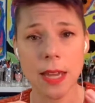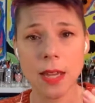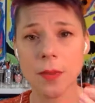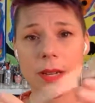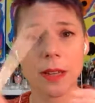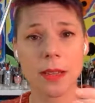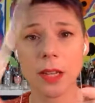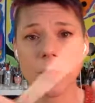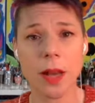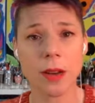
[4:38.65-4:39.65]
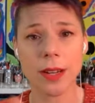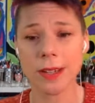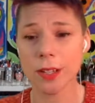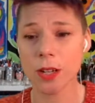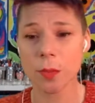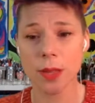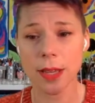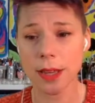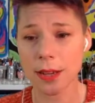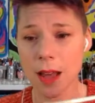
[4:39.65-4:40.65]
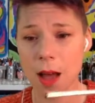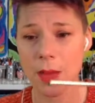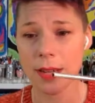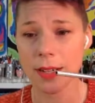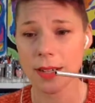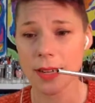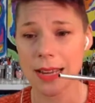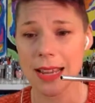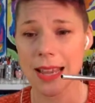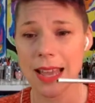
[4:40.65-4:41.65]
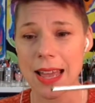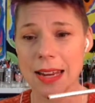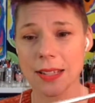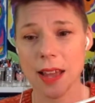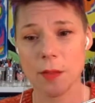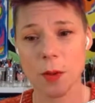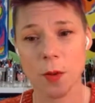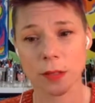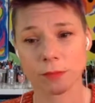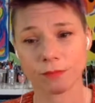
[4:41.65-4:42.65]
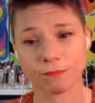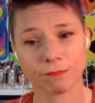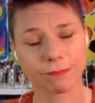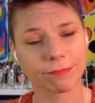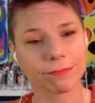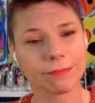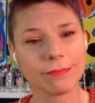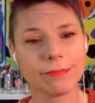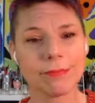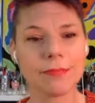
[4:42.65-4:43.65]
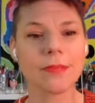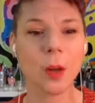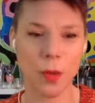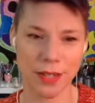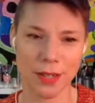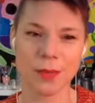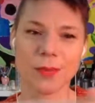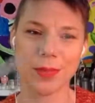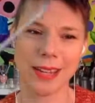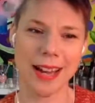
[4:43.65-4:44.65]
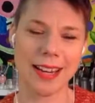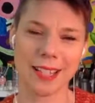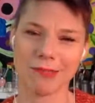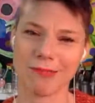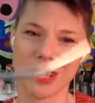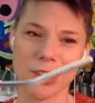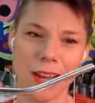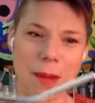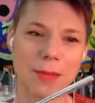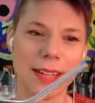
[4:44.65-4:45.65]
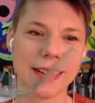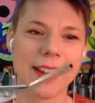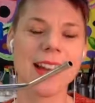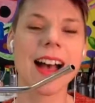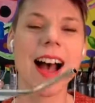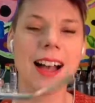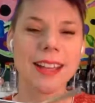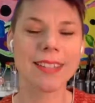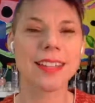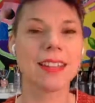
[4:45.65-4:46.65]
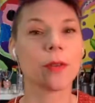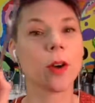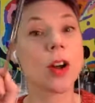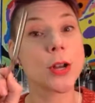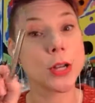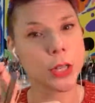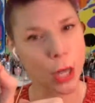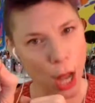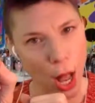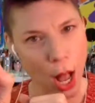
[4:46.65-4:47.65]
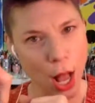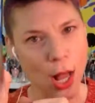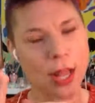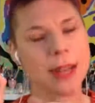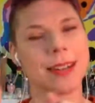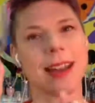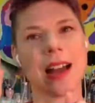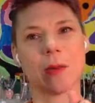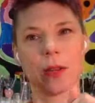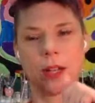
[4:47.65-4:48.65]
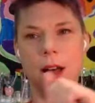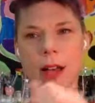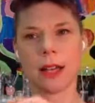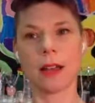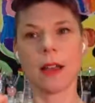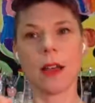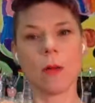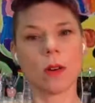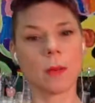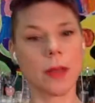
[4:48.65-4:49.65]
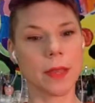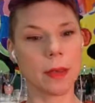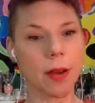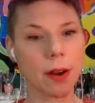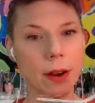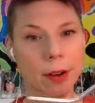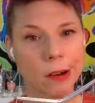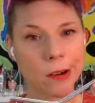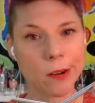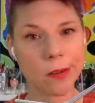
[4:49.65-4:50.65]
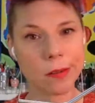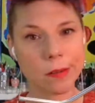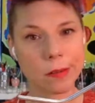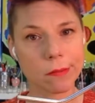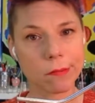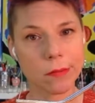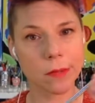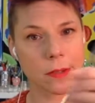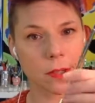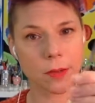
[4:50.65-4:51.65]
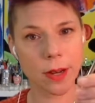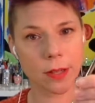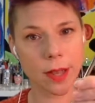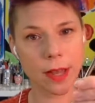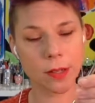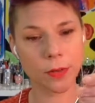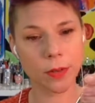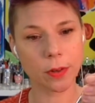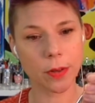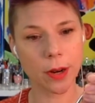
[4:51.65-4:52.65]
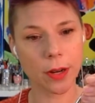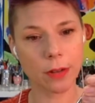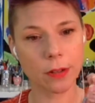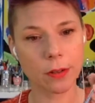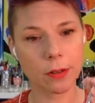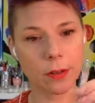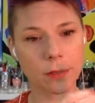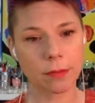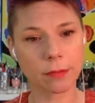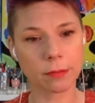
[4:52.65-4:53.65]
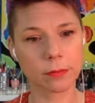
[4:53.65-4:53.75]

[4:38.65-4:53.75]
take a minute, think about it, and you can put that in a comment anytime you want. We do. We got it. She chimed in. Hockey stick for a doll. Now we're talking. What about the American girl? Is this the right size for American girls?